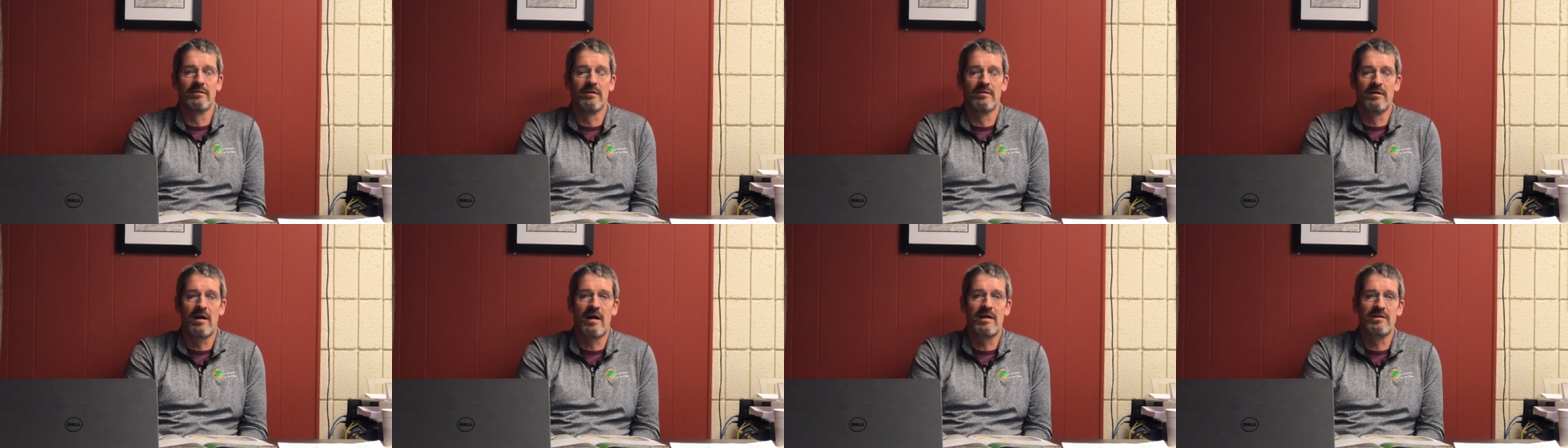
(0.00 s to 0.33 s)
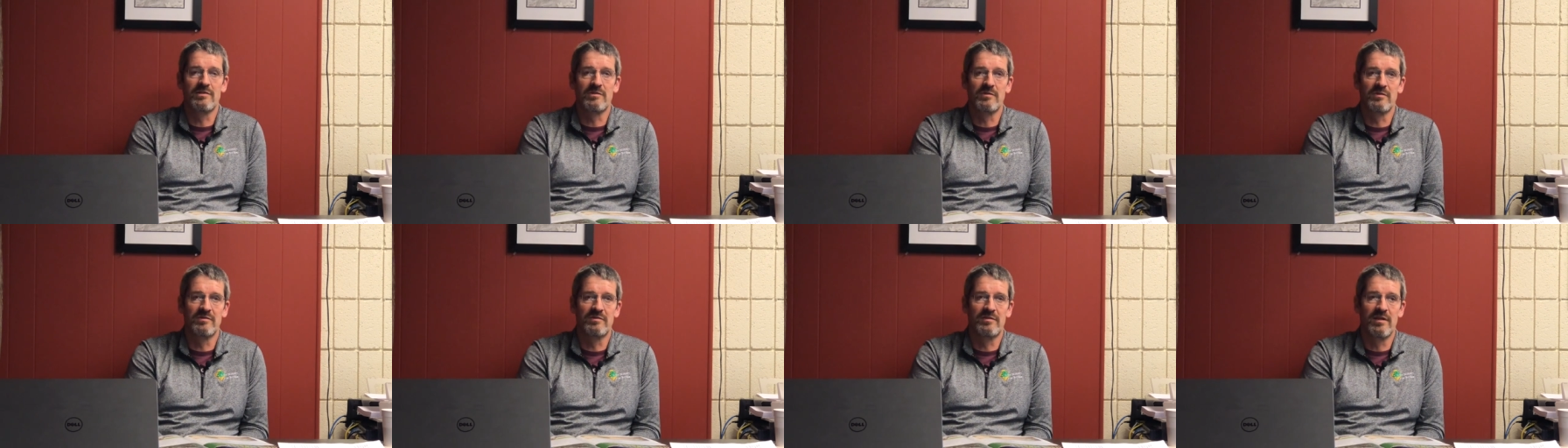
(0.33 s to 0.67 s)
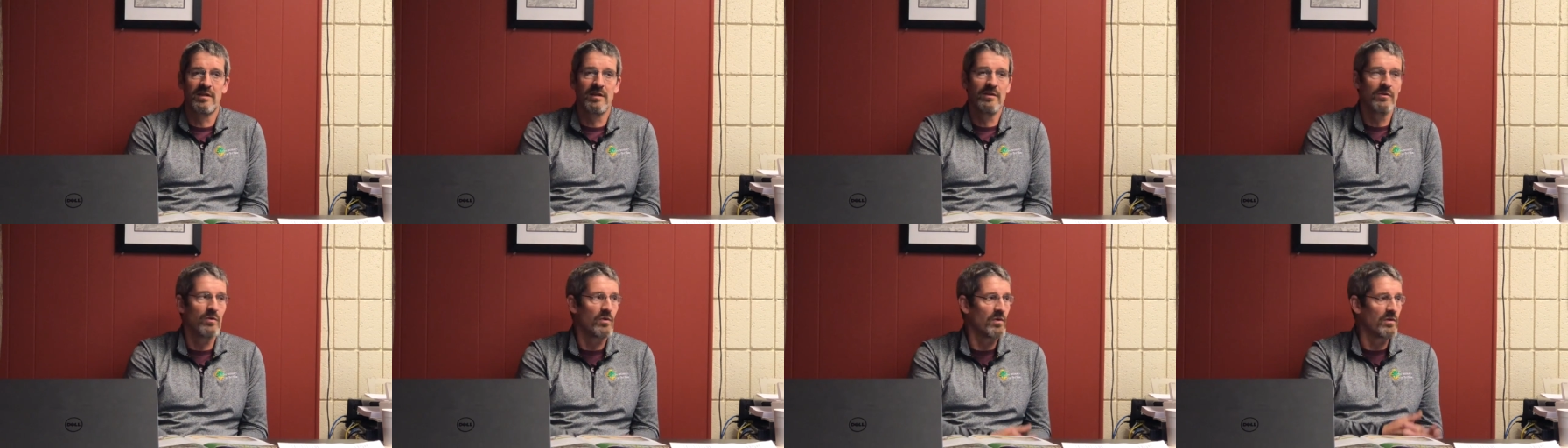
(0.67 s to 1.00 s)
a high school
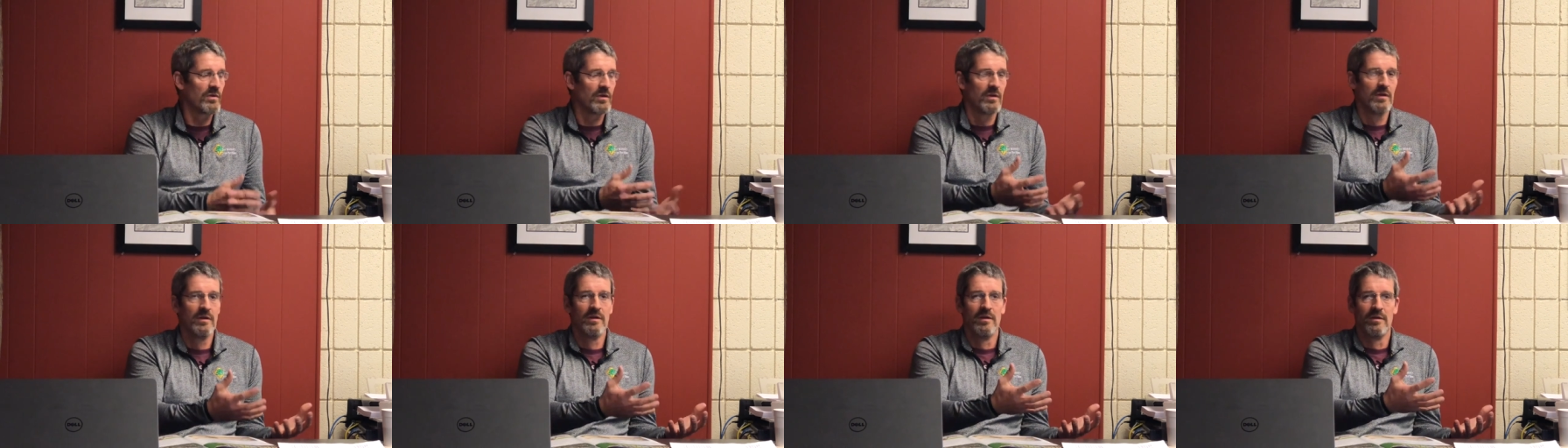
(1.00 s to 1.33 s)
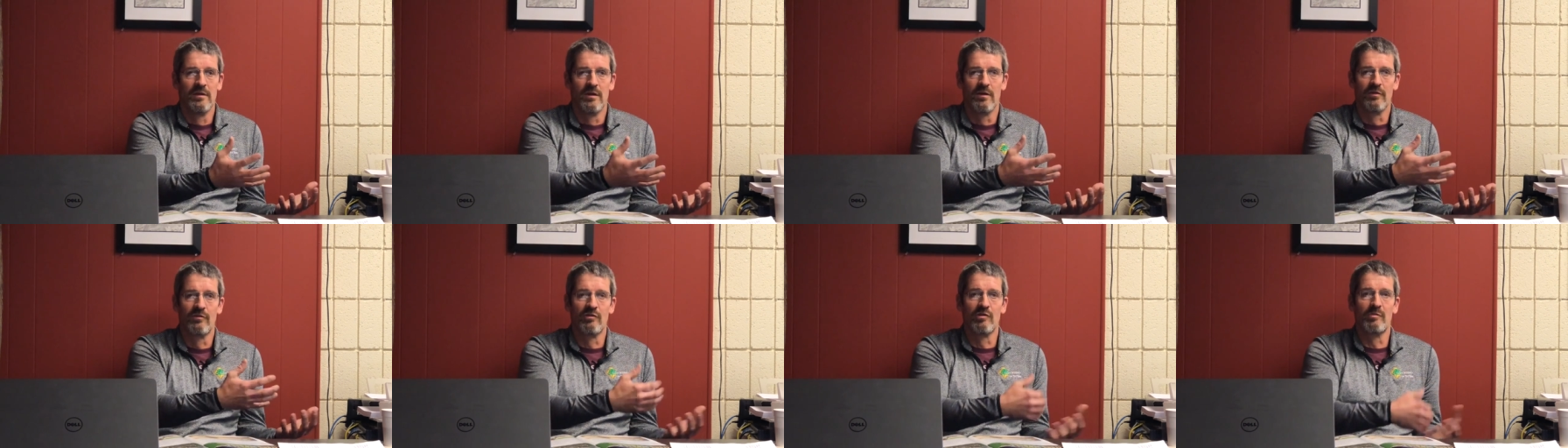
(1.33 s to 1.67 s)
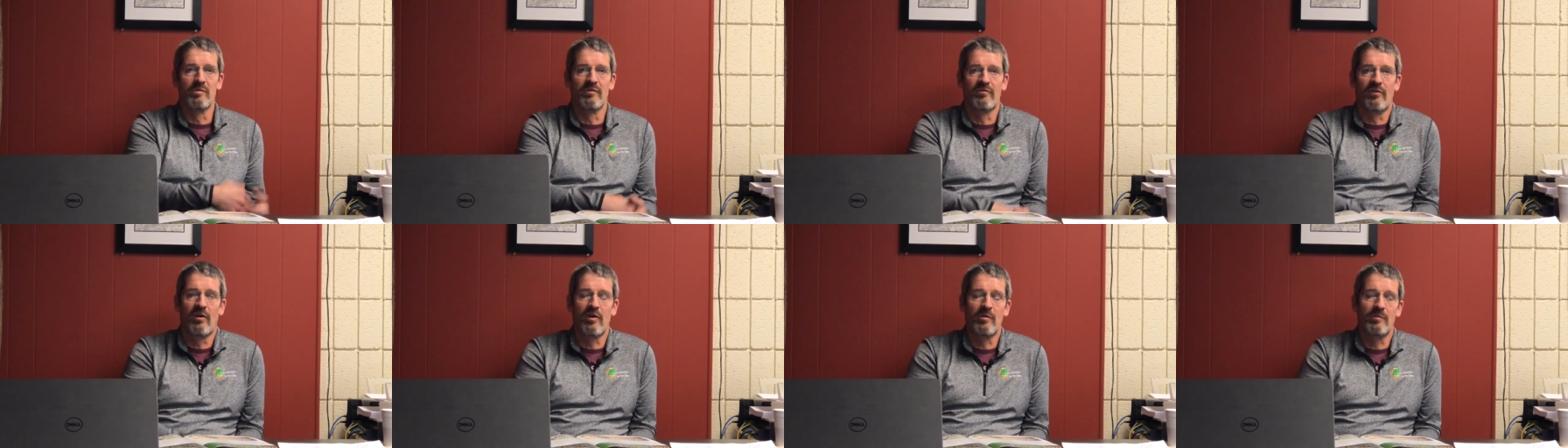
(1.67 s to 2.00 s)
setting, or a
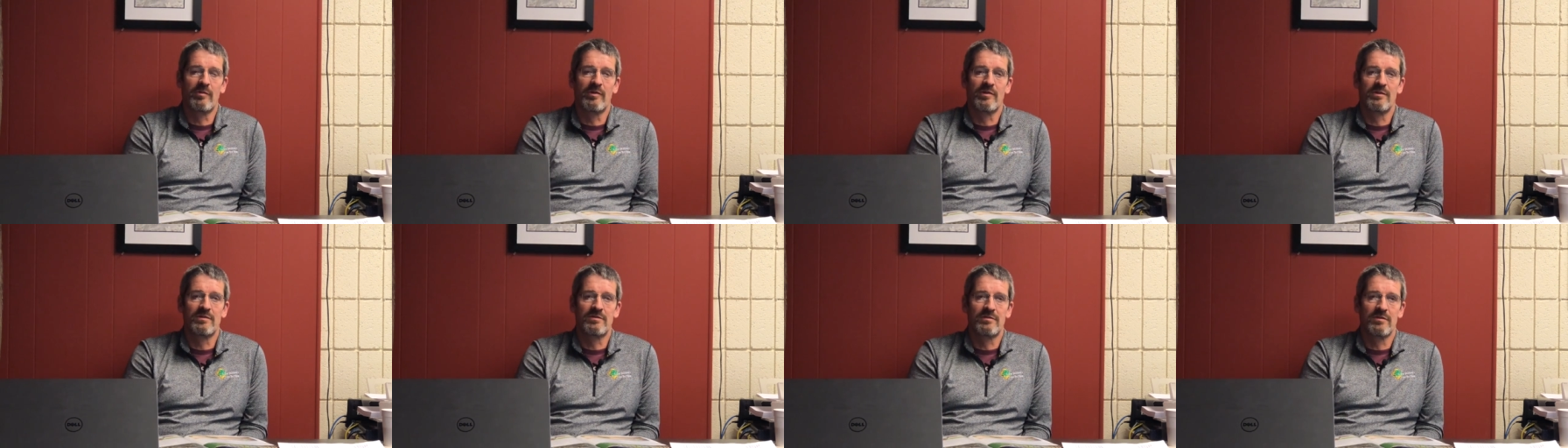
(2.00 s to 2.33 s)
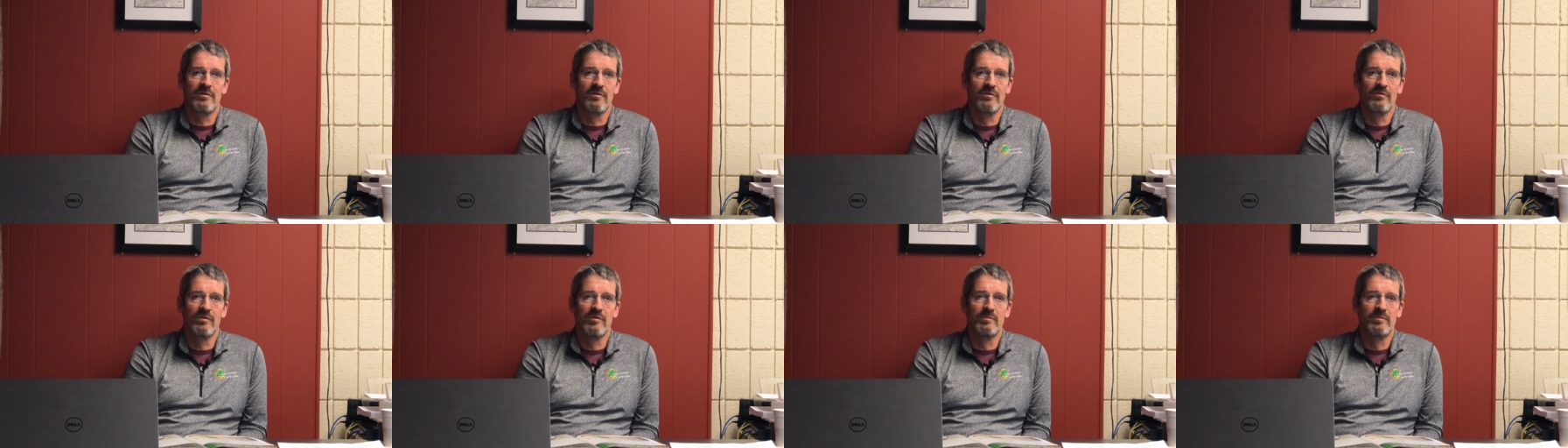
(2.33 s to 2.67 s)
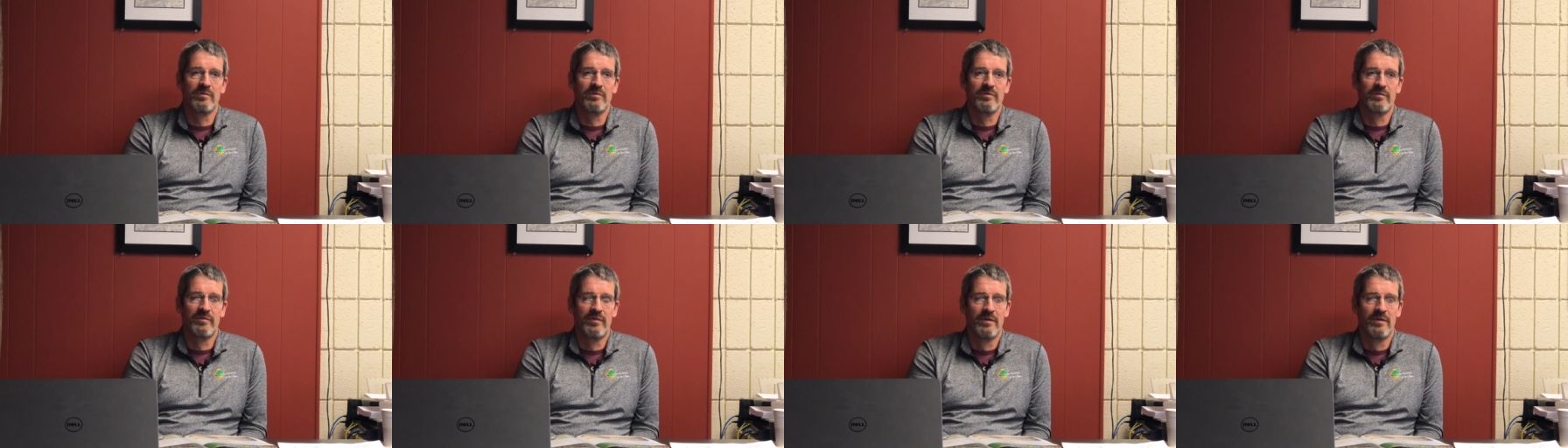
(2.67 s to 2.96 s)
group of arborists, or a group